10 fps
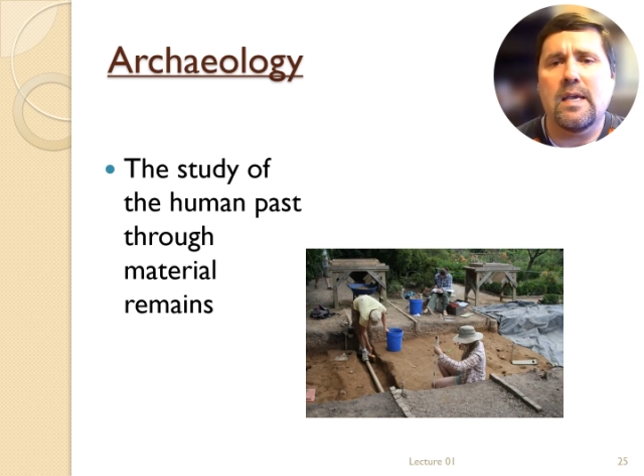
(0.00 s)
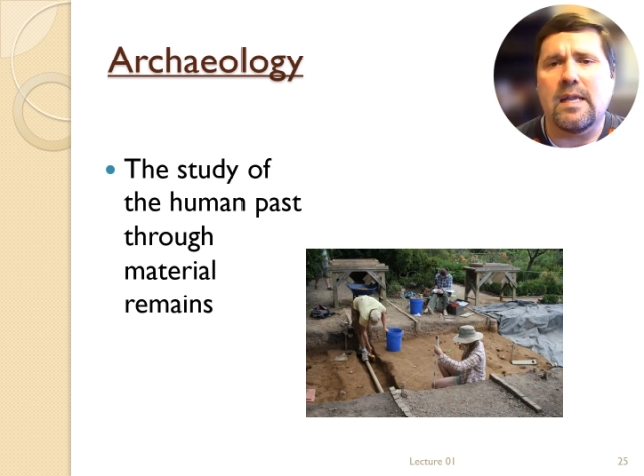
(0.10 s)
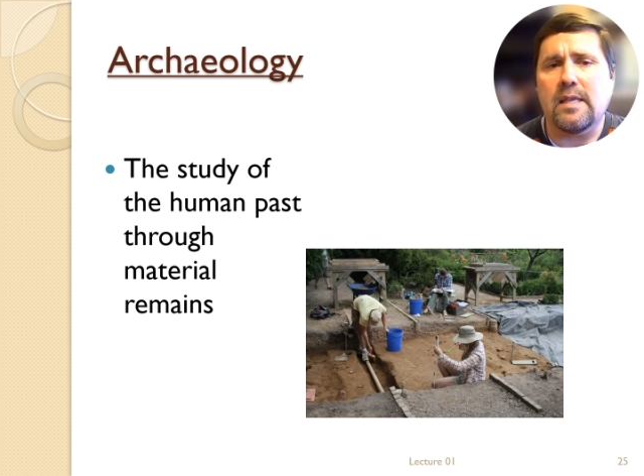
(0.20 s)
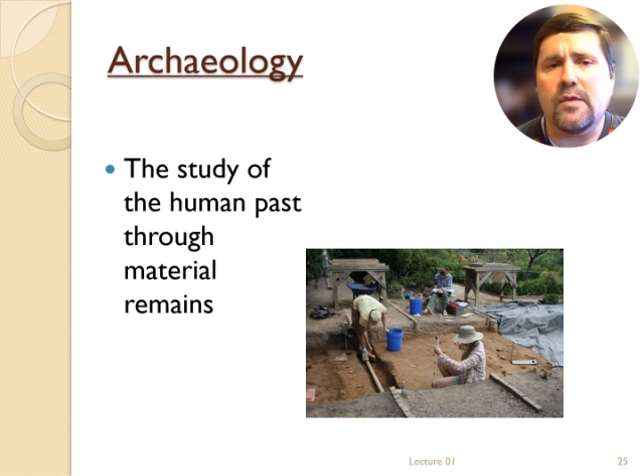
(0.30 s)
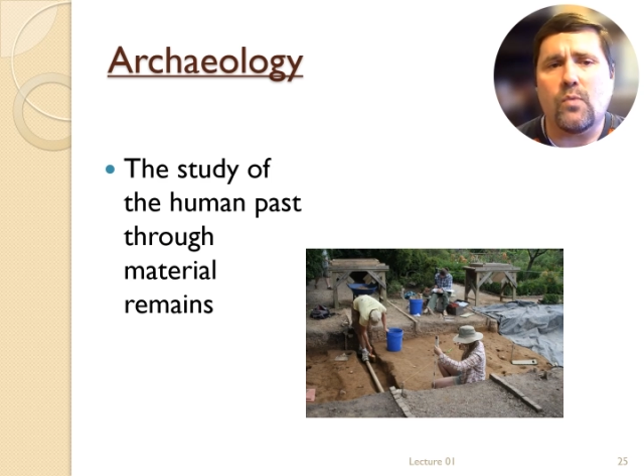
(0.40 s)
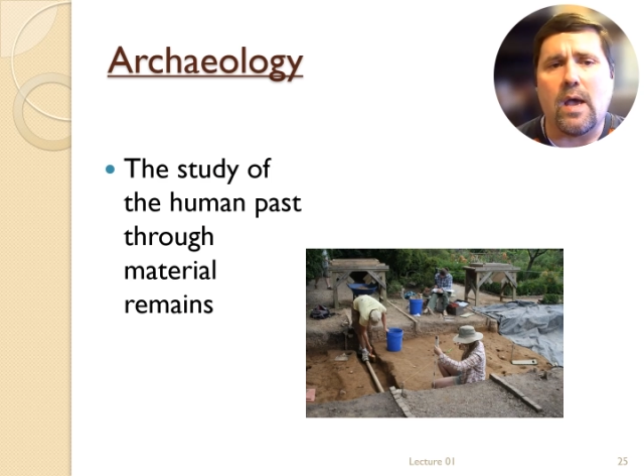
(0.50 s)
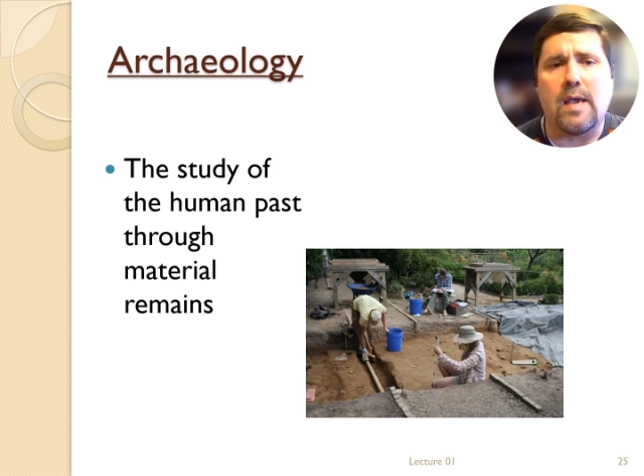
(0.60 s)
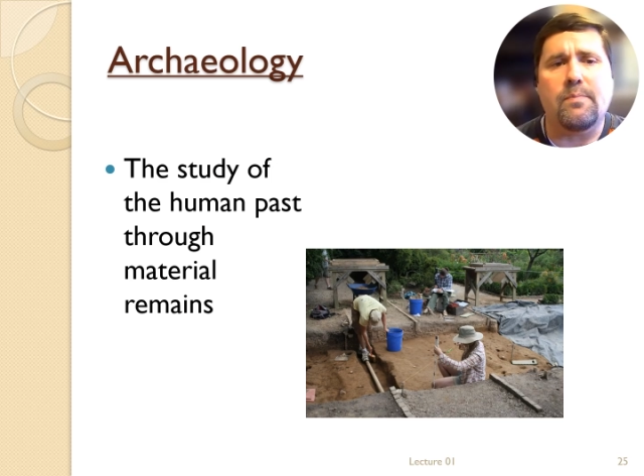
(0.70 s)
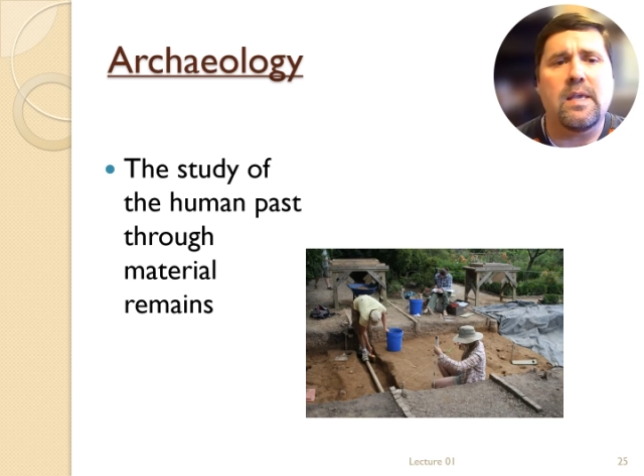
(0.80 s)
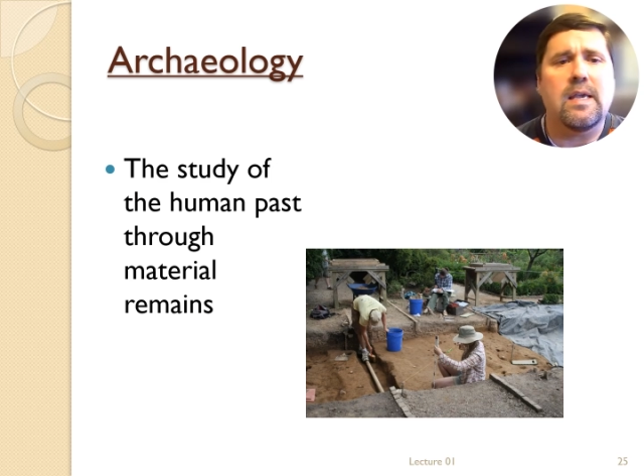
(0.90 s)
In this
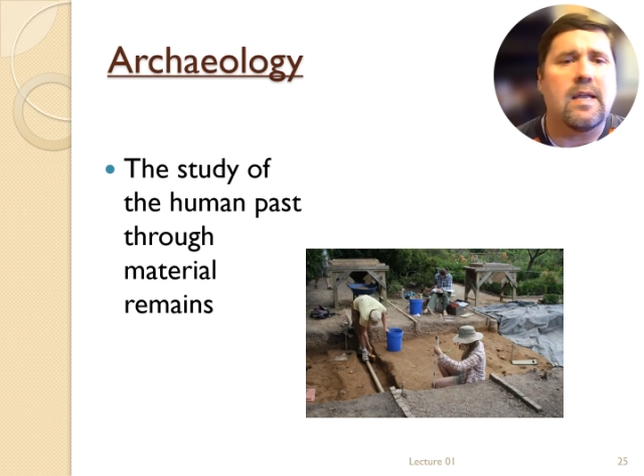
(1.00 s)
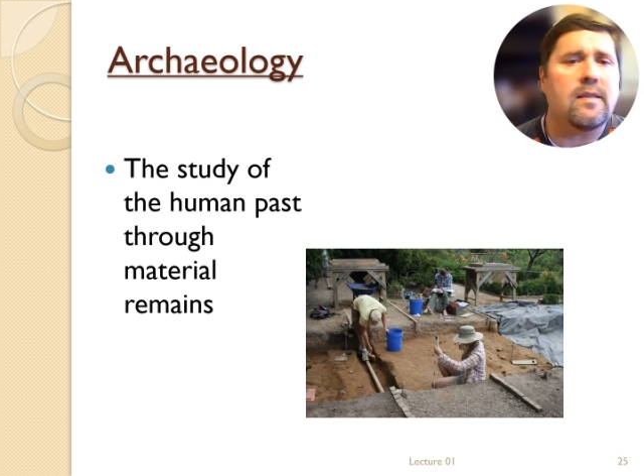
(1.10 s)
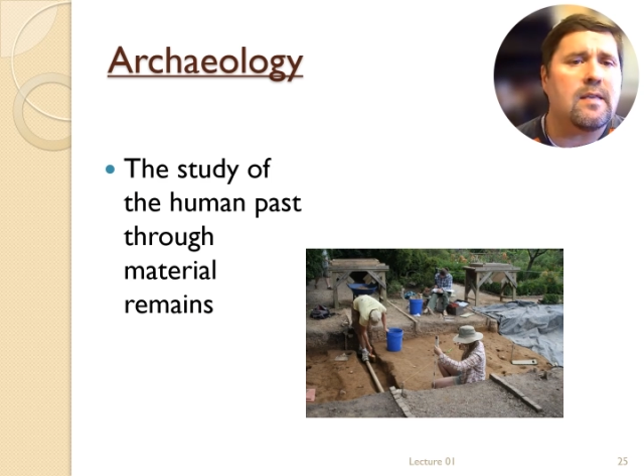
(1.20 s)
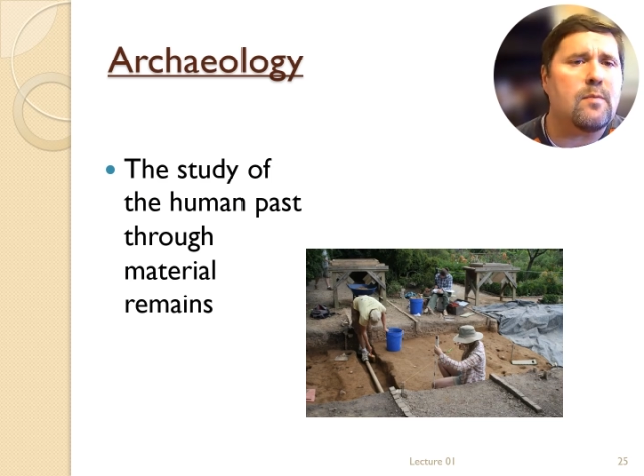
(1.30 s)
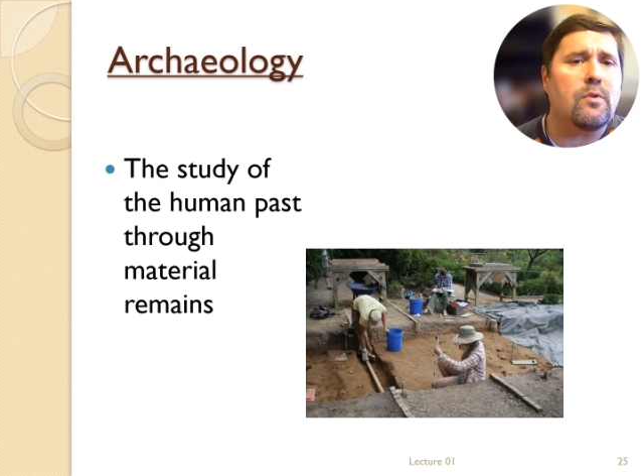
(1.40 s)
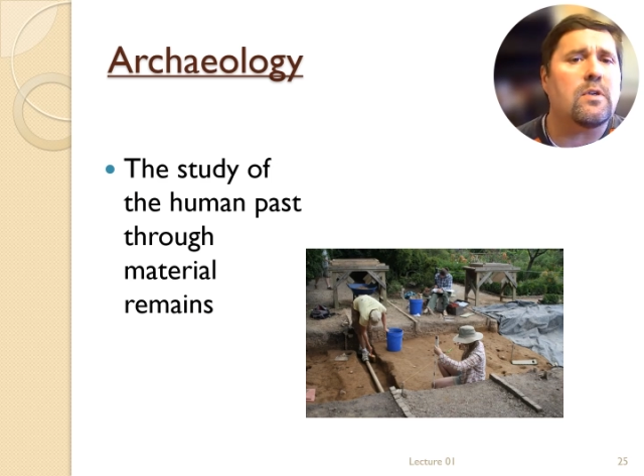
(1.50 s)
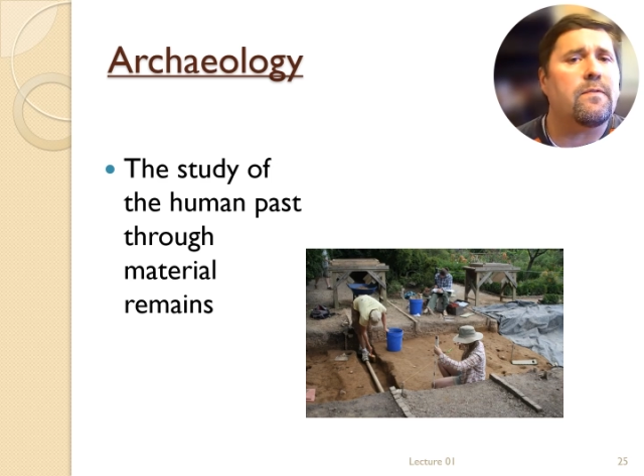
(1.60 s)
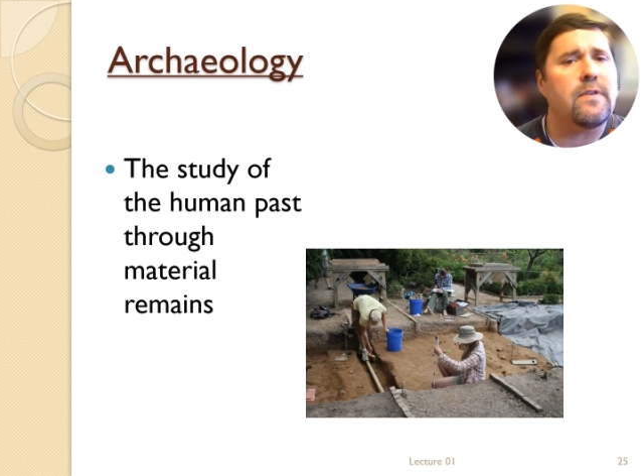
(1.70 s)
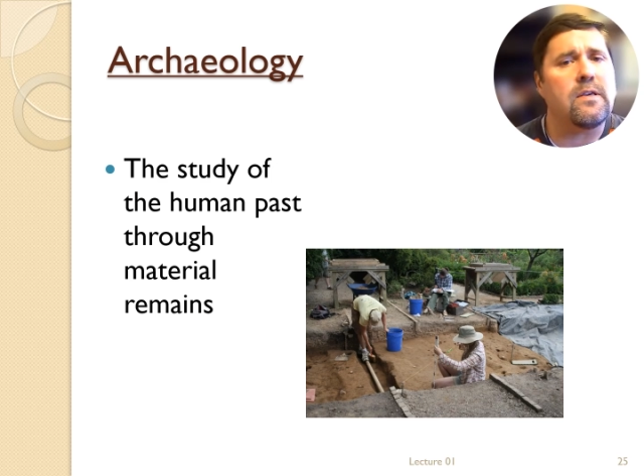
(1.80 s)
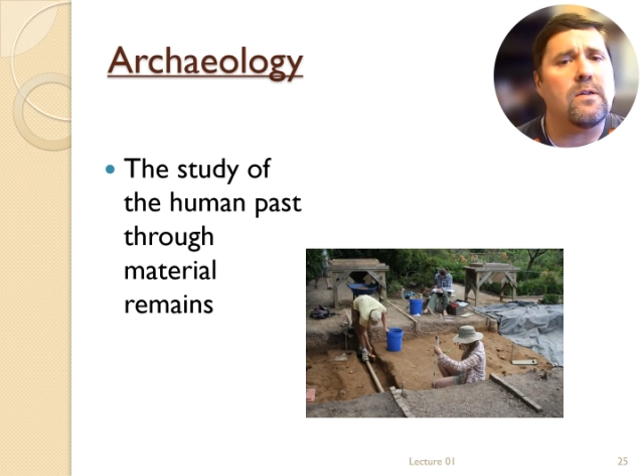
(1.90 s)
way, it's similar
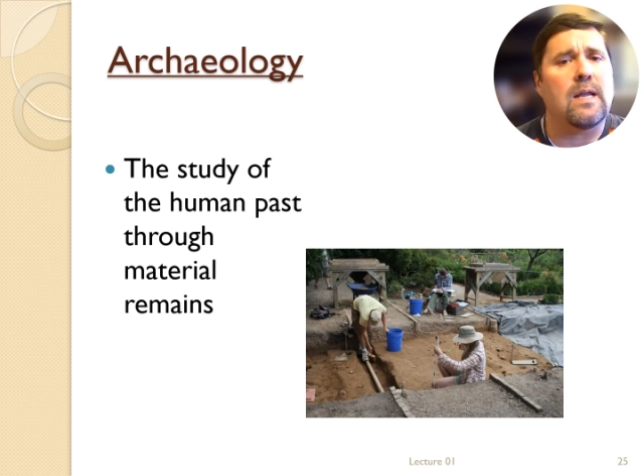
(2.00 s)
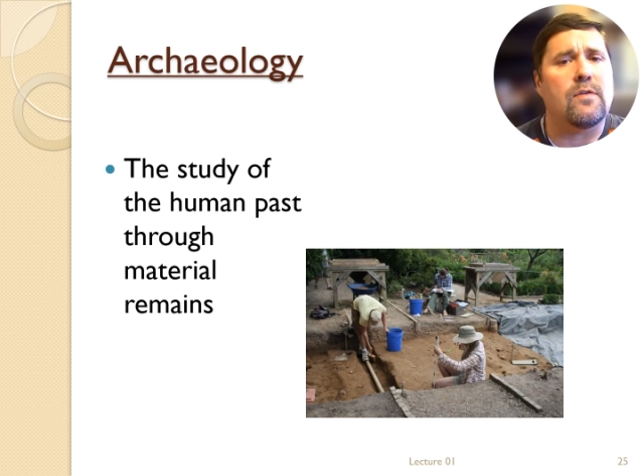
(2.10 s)
to physical